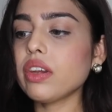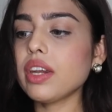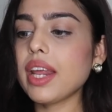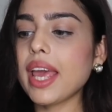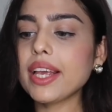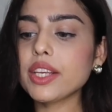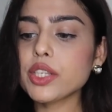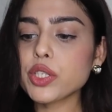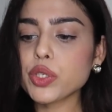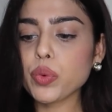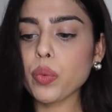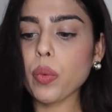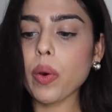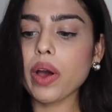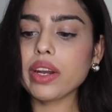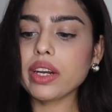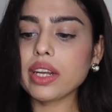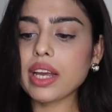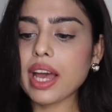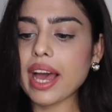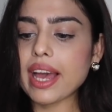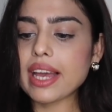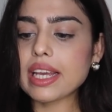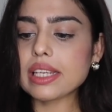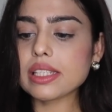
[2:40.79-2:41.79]
the next one,
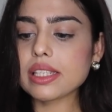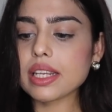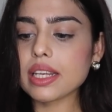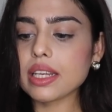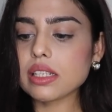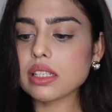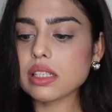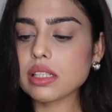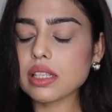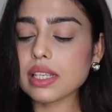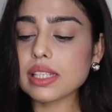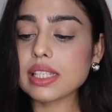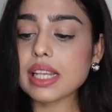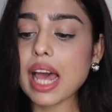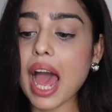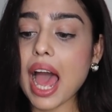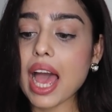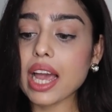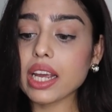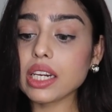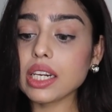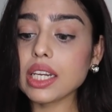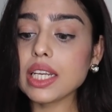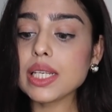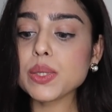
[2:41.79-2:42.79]
guys, is this
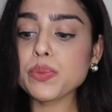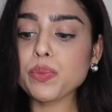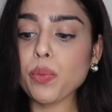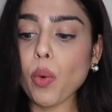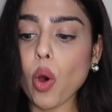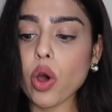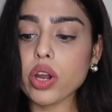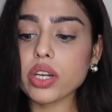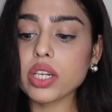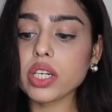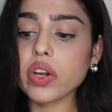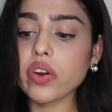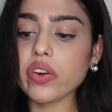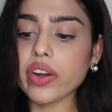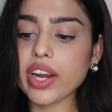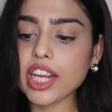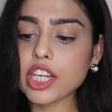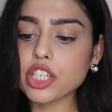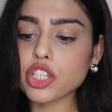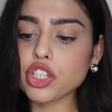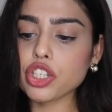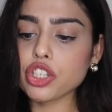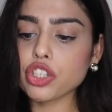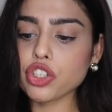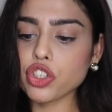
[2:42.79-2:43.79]
acne spot
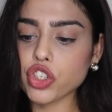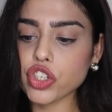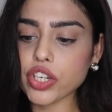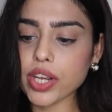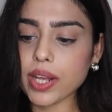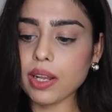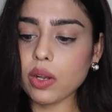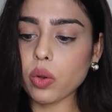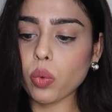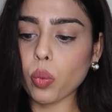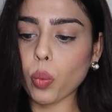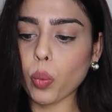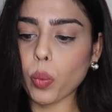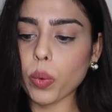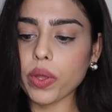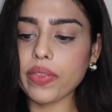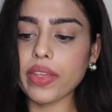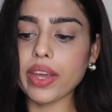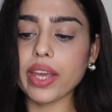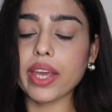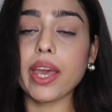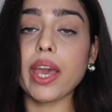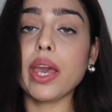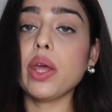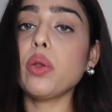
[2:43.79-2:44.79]
correction gel with
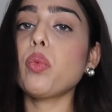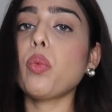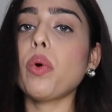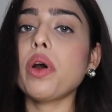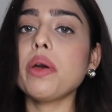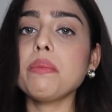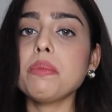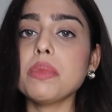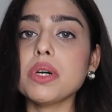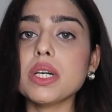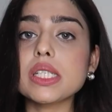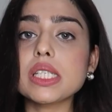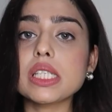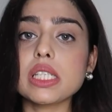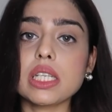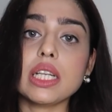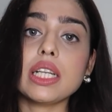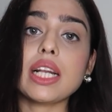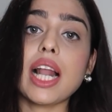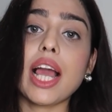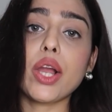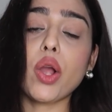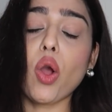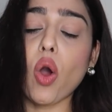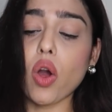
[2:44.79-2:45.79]
again 1%
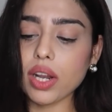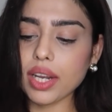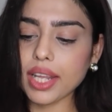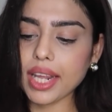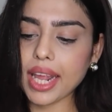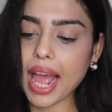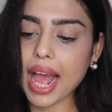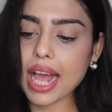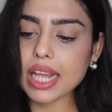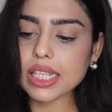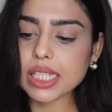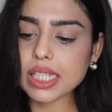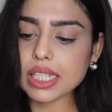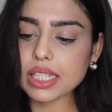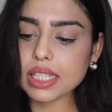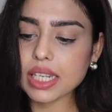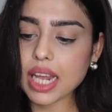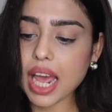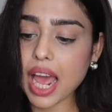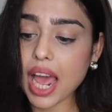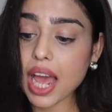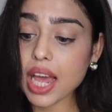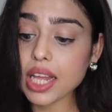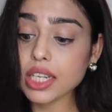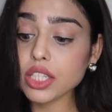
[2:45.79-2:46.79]
glycolic acid
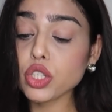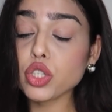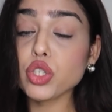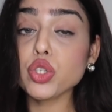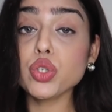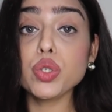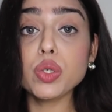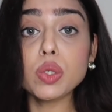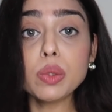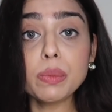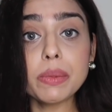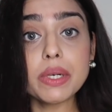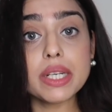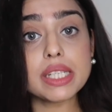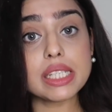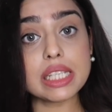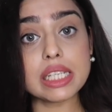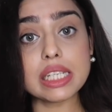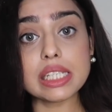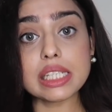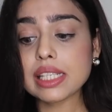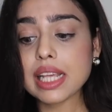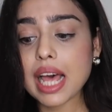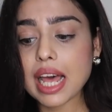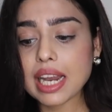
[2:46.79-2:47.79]
and
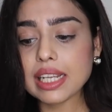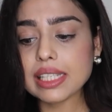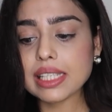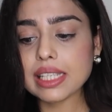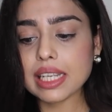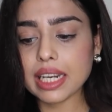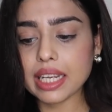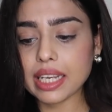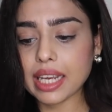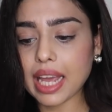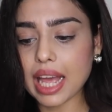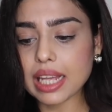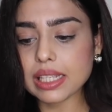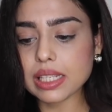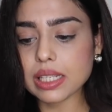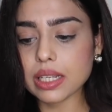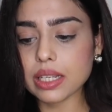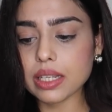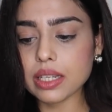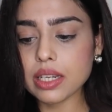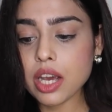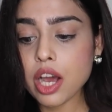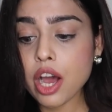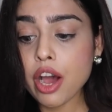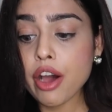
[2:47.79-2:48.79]
2% salicylic
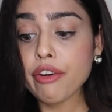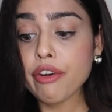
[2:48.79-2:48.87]
acid,